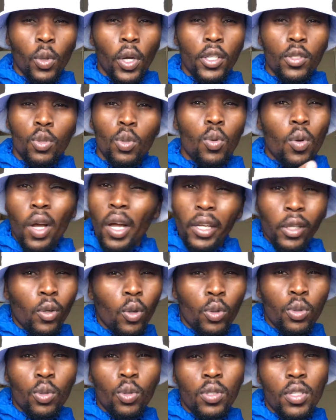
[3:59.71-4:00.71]
I
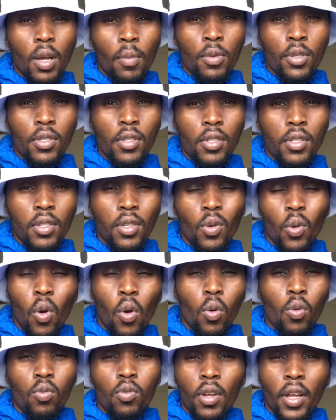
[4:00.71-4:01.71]
go to
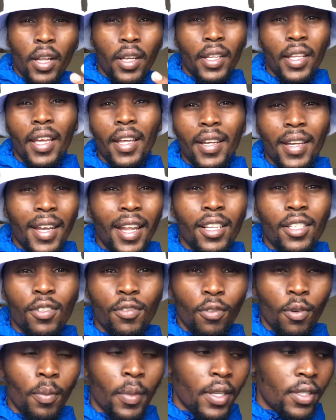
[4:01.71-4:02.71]
WCCO and get lunch
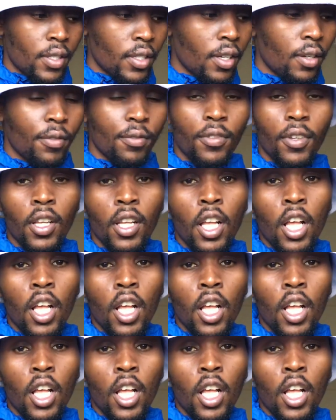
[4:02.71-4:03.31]
for myself.